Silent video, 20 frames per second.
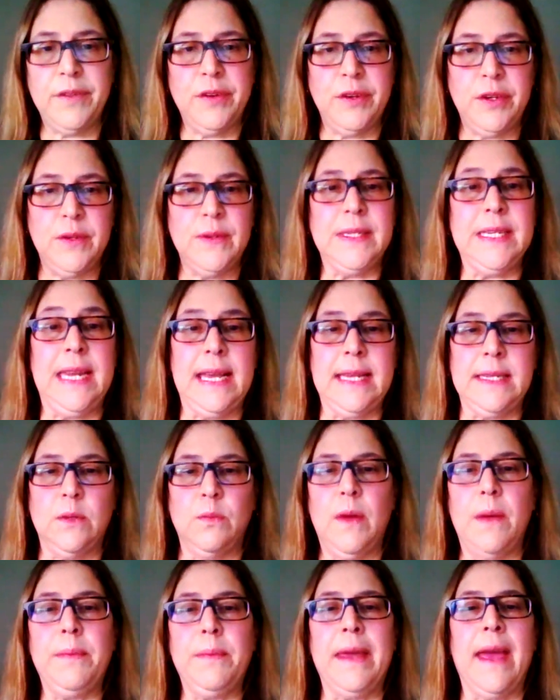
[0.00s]
they're using has a
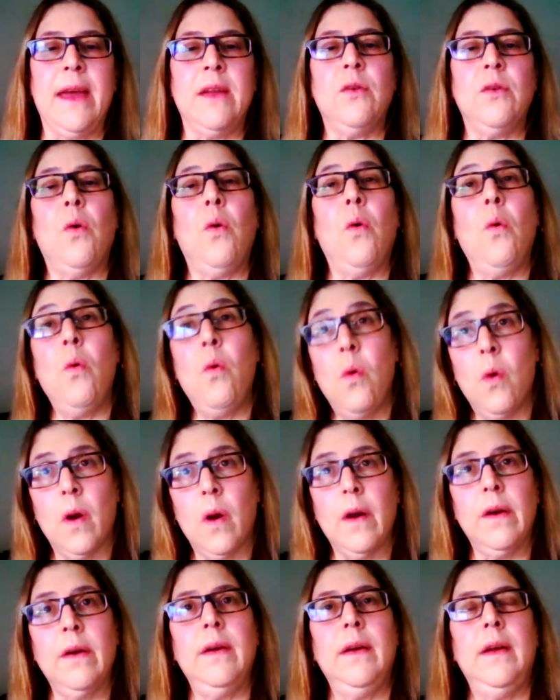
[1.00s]
webcam,
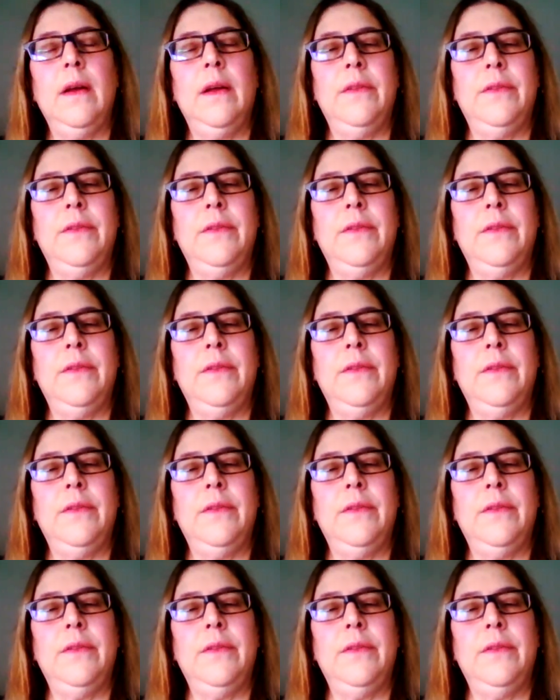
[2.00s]
or